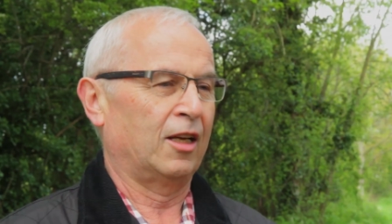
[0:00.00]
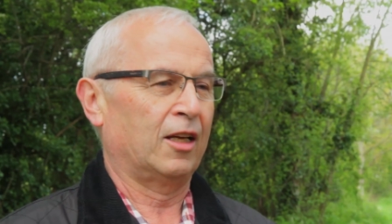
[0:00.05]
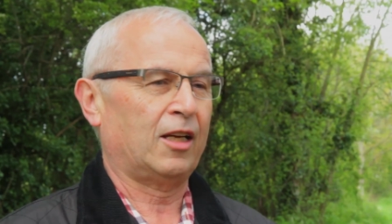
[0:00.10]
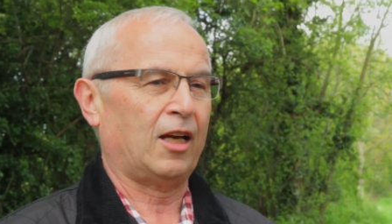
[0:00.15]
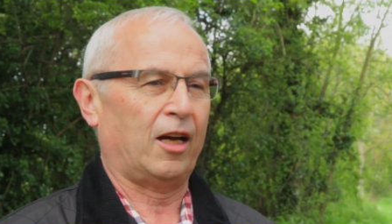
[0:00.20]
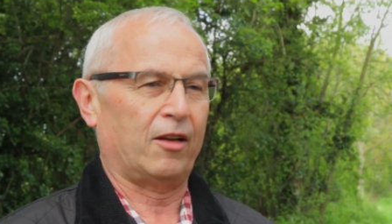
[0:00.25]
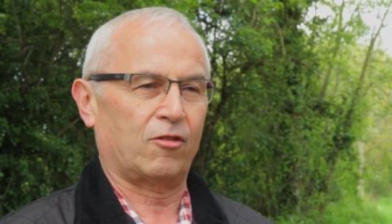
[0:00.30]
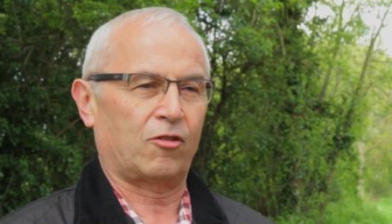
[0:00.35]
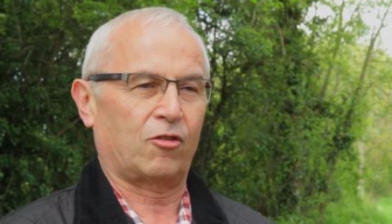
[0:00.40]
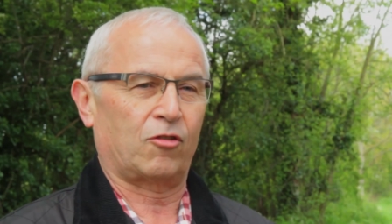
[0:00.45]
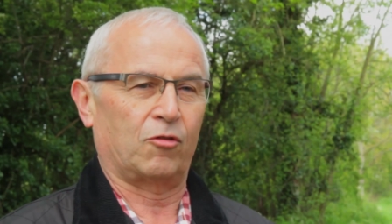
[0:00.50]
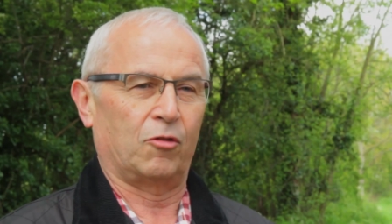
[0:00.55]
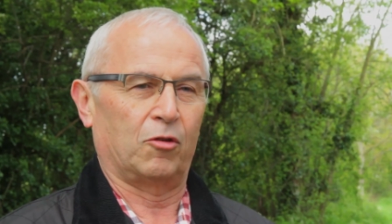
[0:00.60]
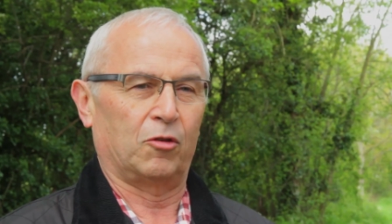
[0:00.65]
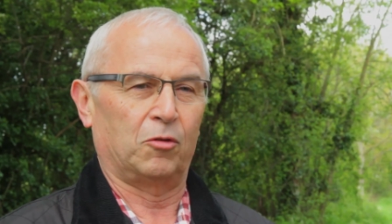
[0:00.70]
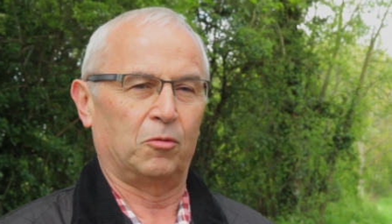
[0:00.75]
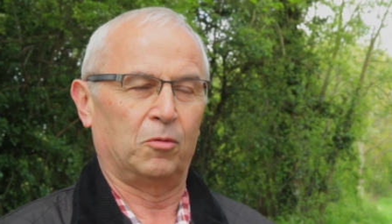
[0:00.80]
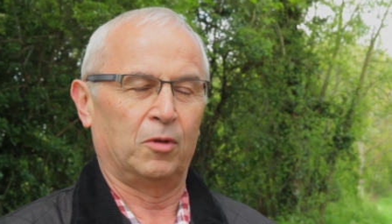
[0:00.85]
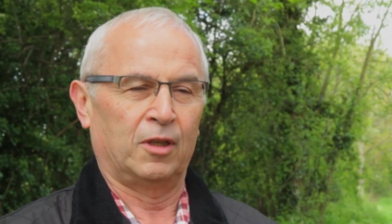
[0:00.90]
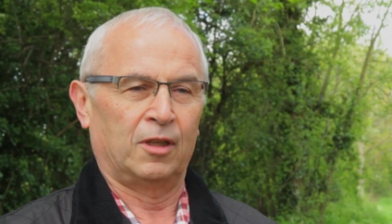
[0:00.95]
cuts
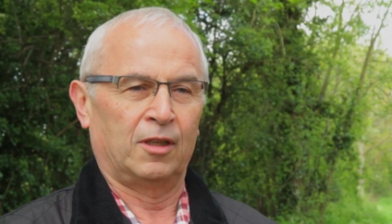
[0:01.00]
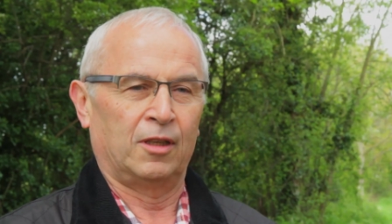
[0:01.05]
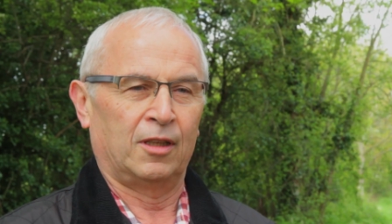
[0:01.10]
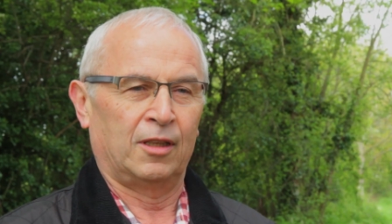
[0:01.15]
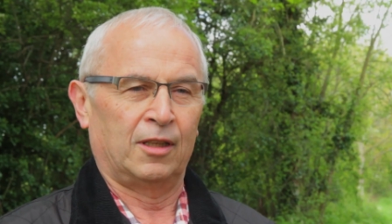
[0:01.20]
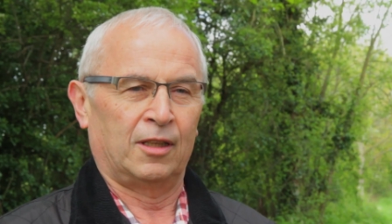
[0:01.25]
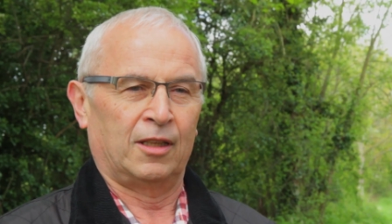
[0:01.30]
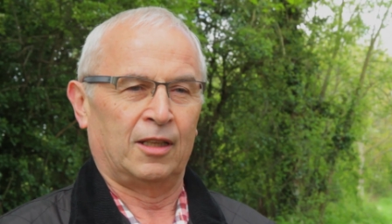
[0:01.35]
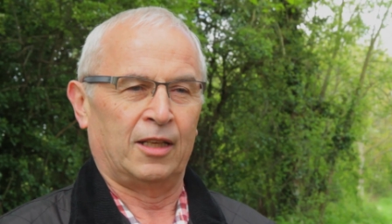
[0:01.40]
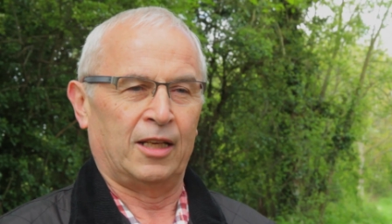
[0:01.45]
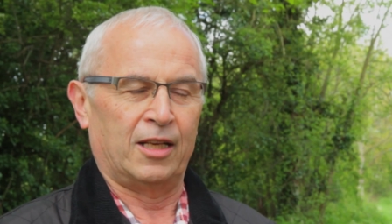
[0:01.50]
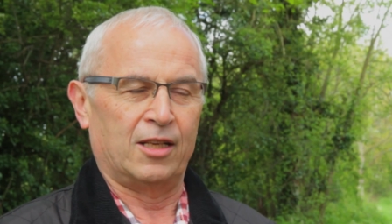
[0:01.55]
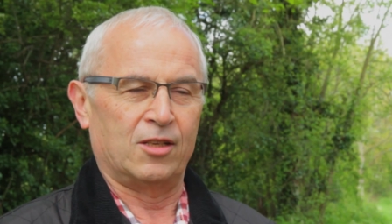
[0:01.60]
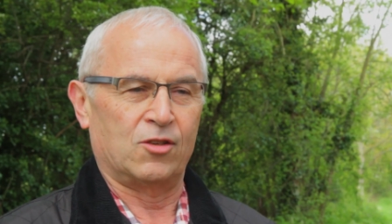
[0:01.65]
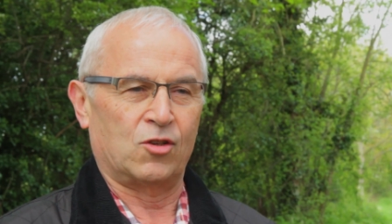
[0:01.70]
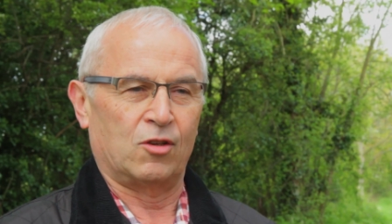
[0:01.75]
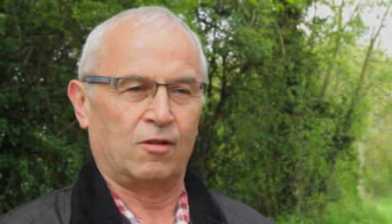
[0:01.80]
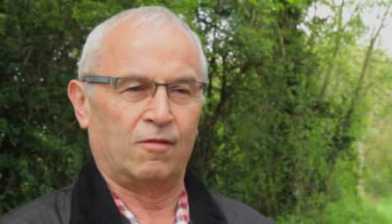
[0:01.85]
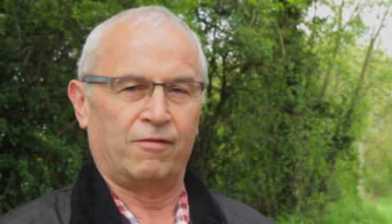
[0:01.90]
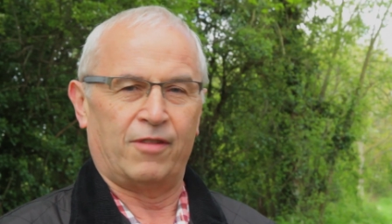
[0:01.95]
through
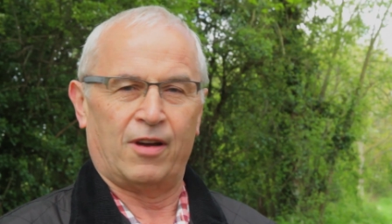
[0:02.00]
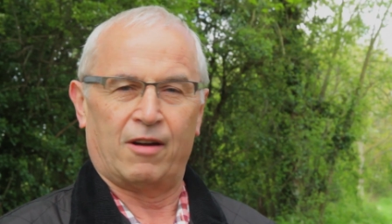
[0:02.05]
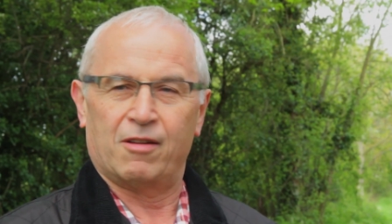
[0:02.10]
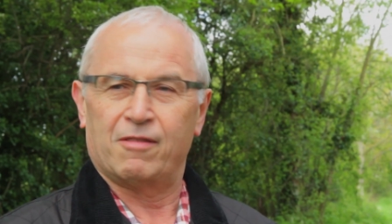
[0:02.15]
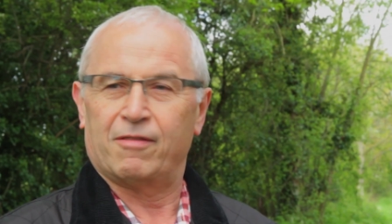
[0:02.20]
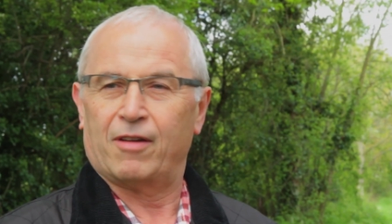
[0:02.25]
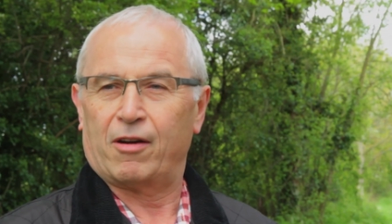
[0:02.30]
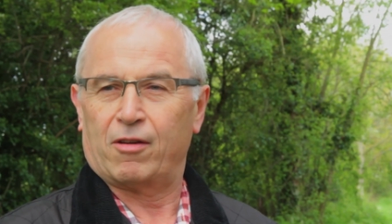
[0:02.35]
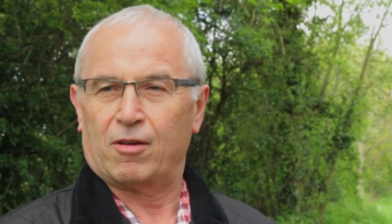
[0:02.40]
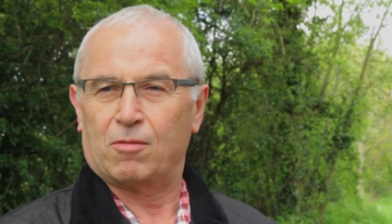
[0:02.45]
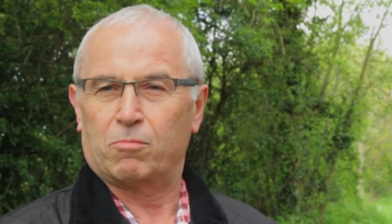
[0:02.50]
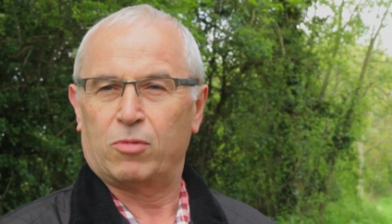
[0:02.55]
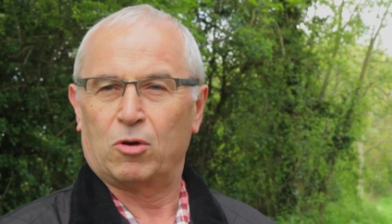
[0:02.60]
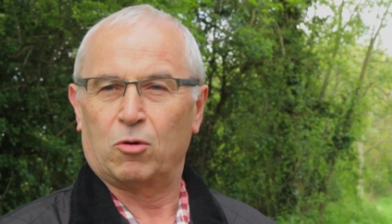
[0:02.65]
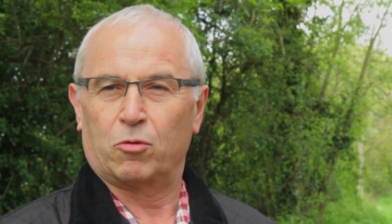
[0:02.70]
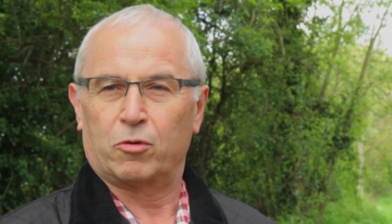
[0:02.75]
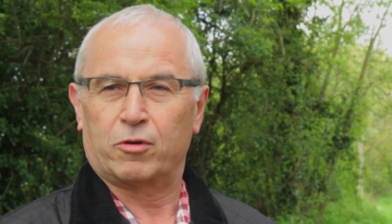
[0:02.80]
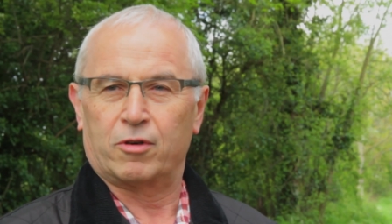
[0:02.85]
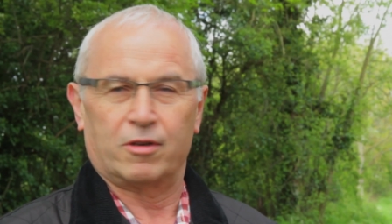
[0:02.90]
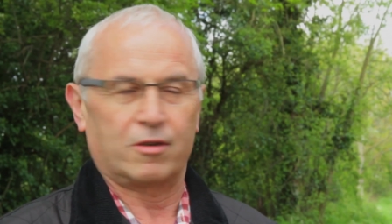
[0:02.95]
is very, very
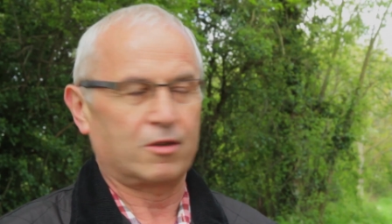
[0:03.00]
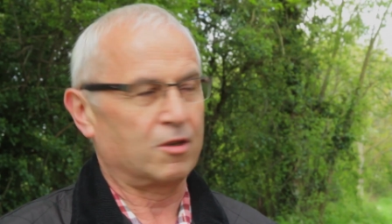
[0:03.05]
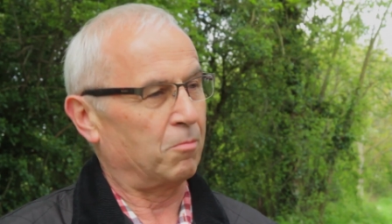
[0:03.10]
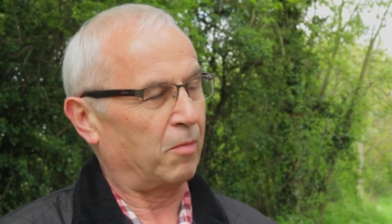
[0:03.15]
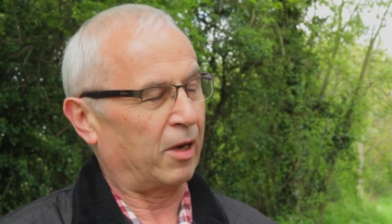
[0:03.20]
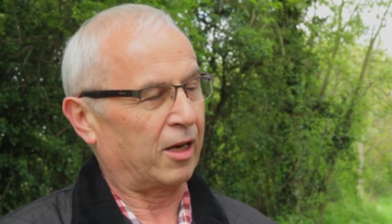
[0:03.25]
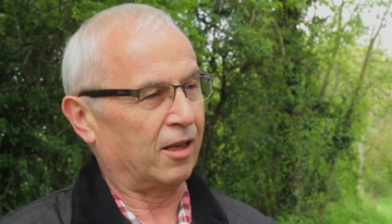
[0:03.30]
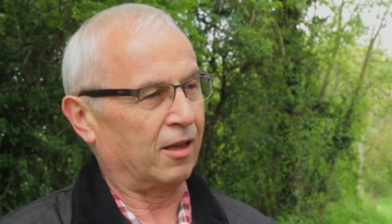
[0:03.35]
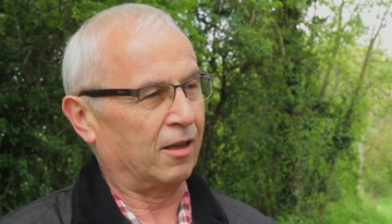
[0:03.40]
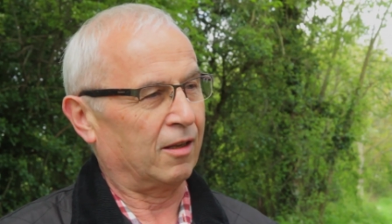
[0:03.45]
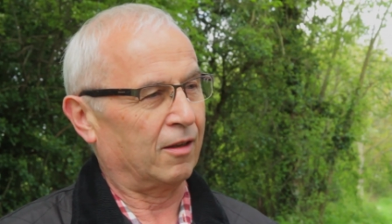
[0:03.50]
important to many